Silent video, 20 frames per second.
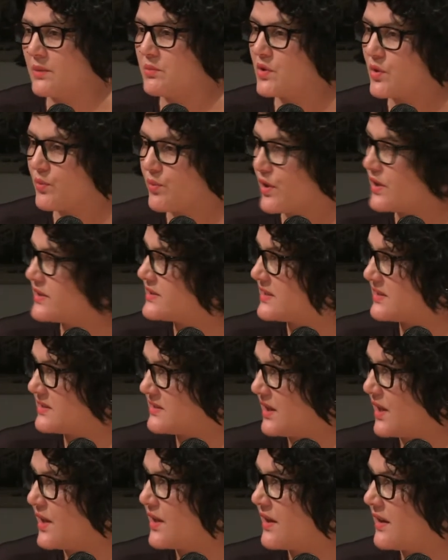process
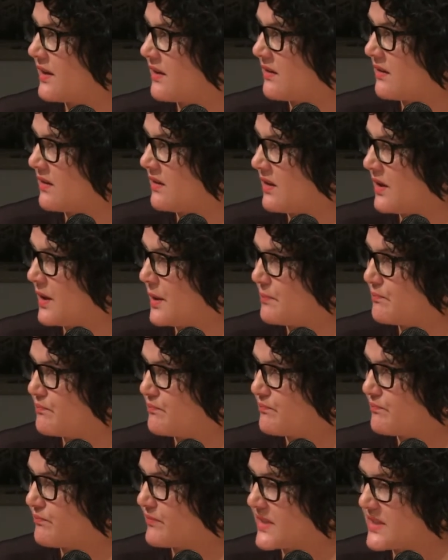started
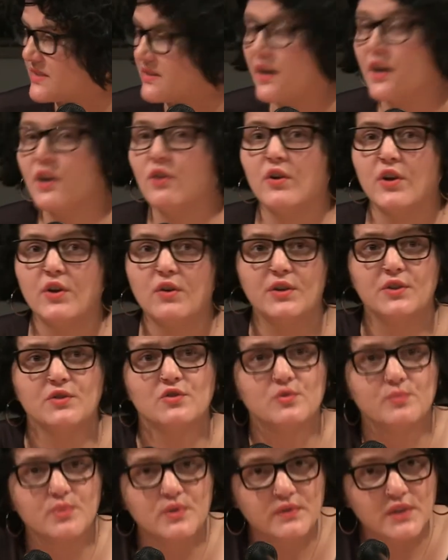going on in
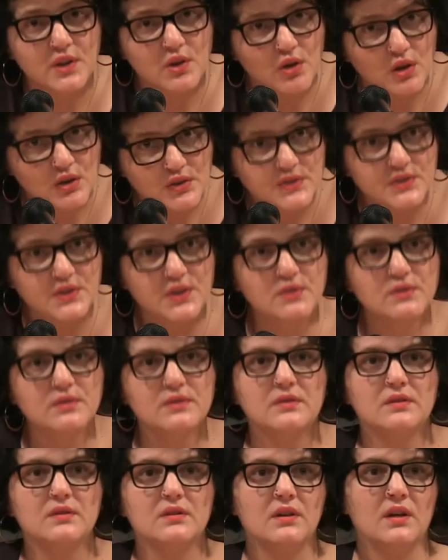Dubrovnik also,
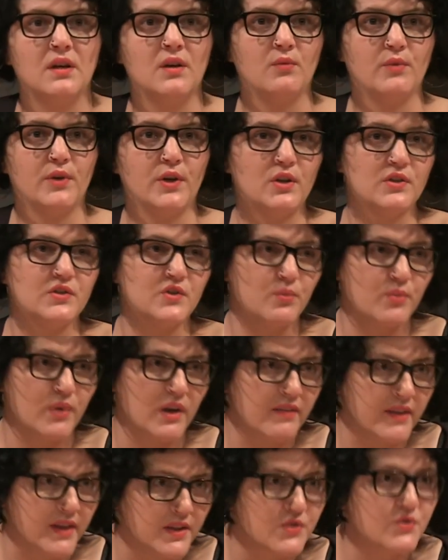when also
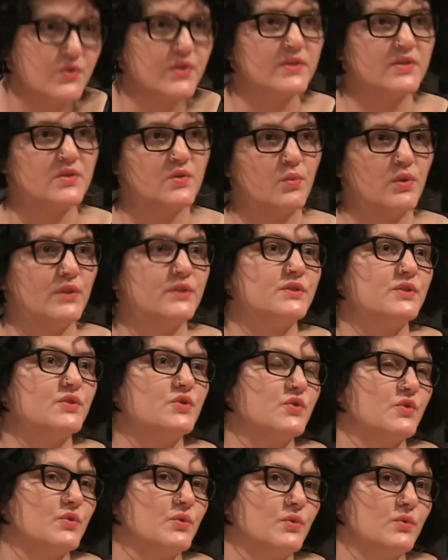private interests wanted
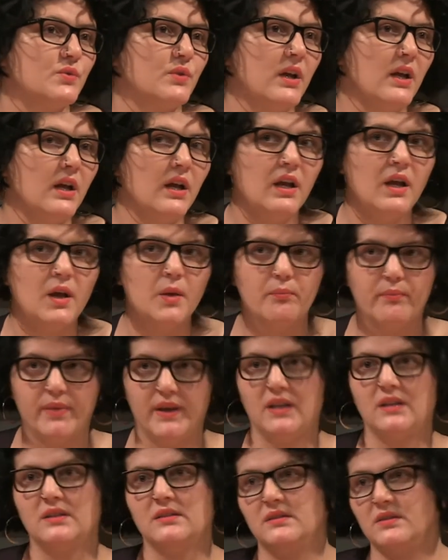to
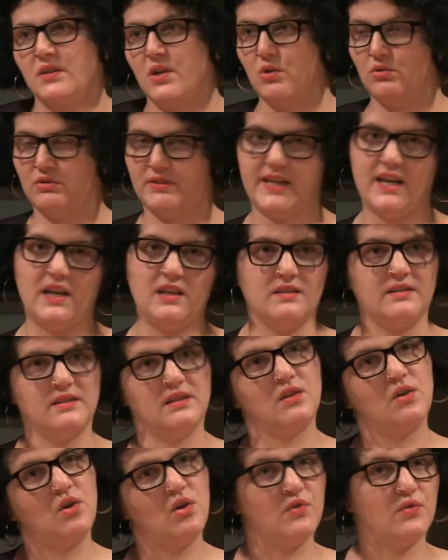build hotels
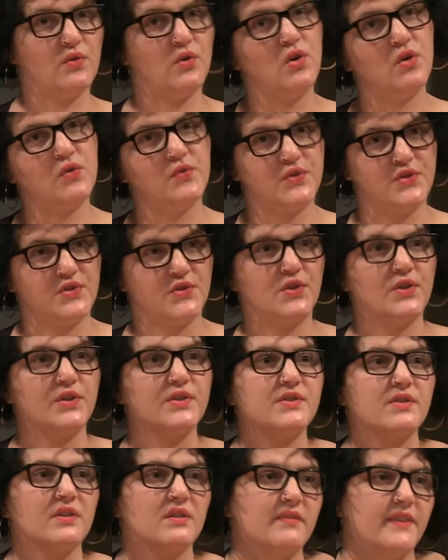and golf
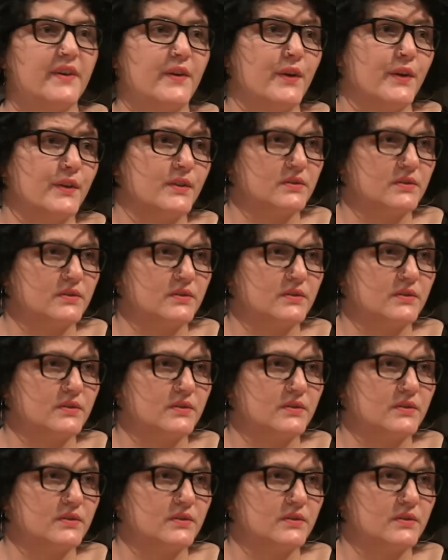resorts on a very